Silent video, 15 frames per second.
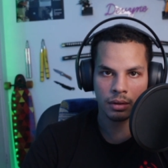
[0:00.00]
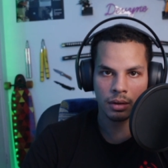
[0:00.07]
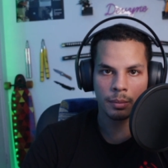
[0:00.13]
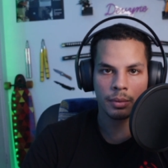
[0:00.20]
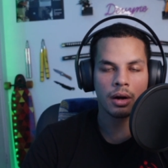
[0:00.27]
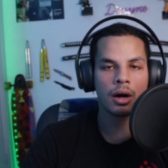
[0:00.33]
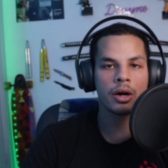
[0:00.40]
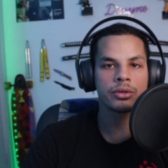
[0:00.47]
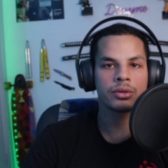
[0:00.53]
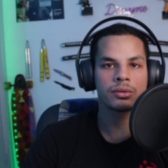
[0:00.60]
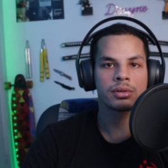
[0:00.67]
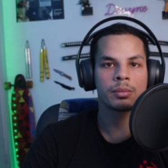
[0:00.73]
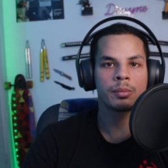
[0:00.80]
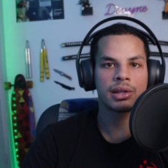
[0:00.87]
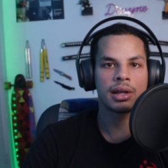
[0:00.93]
but also
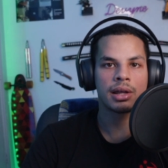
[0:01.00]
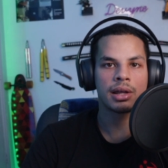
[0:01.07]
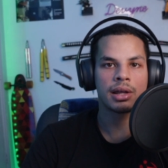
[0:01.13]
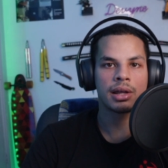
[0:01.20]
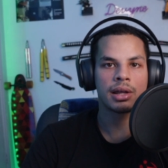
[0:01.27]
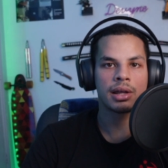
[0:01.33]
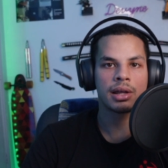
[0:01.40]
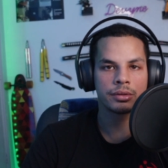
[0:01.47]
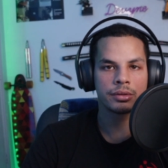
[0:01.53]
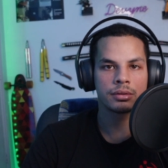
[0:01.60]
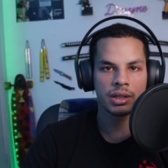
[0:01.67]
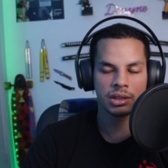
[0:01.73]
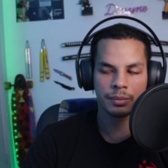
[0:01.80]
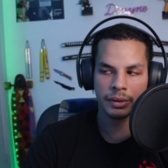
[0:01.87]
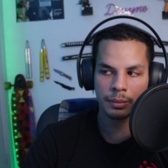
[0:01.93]
someone that allows
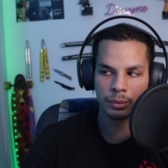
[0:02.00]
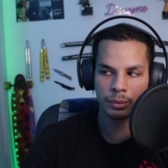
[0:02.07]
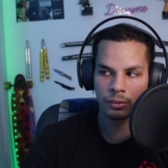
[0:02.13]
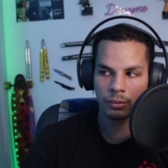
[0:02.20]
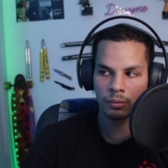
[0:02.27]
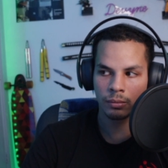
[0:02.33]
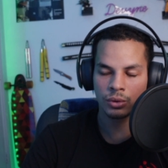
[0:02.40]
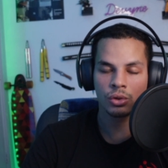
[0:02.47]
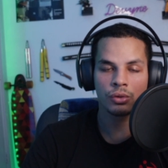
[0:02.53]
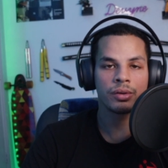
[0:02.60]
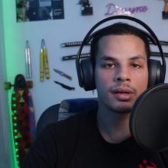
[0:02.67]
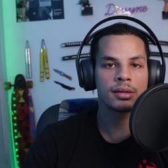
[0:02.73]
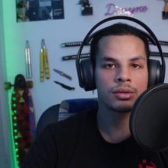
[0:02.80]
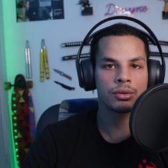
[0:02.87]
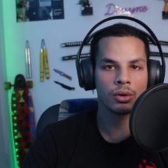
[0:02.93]
his people to
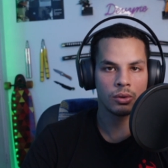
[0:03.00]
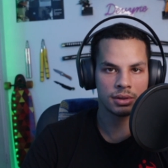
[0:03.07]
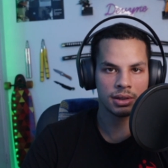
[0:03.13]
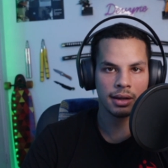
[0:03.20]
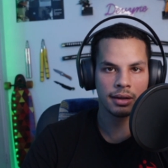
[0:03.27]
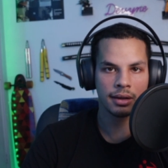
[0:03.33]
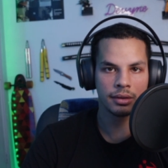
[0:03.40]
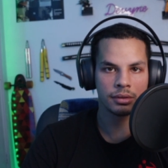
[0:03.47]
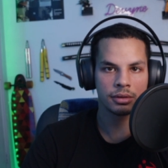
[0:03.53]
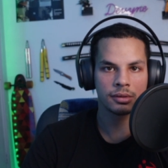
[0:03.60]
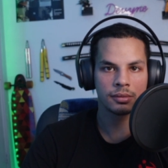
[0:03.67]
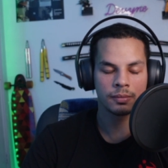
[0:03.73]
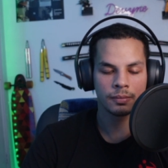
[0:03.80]
face their own challenges.